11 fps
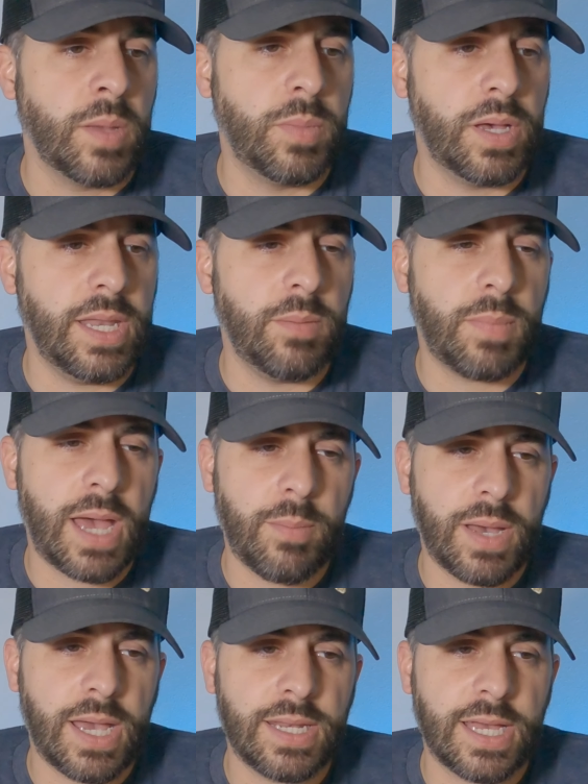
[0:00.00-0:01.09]
But in my
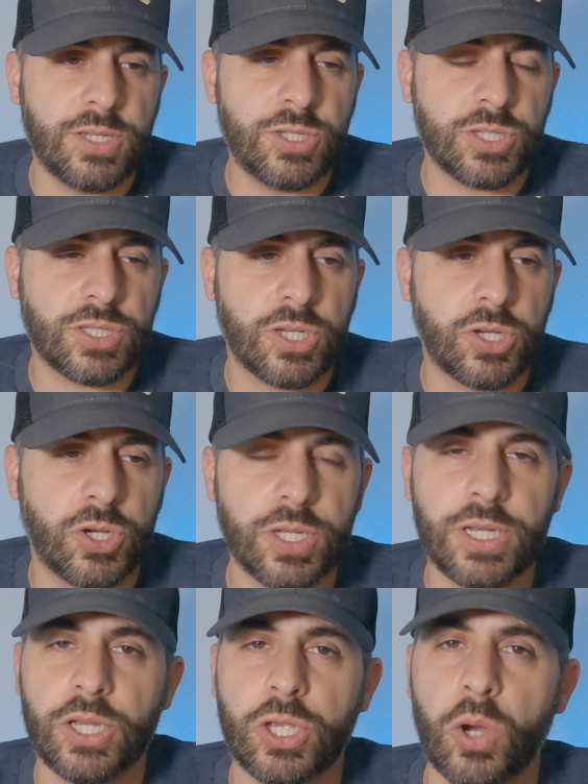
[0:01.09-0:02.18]
mind, I just
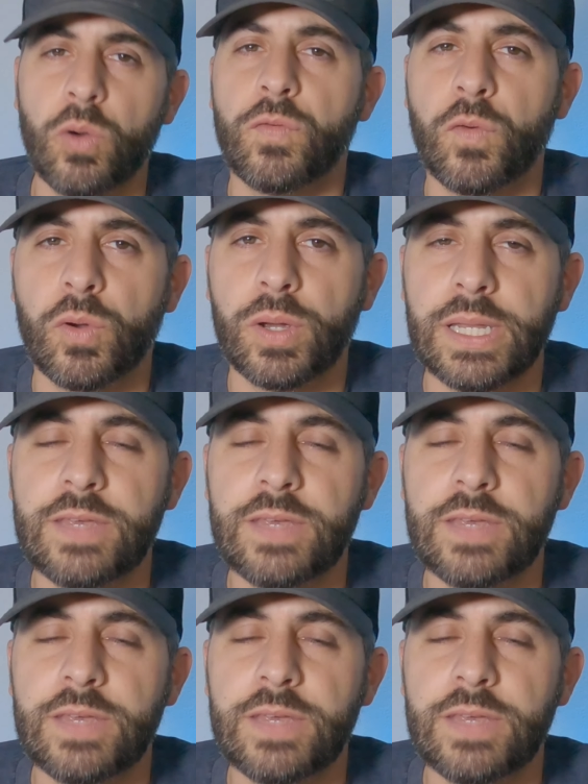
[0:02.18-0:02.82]
couldn't go for it.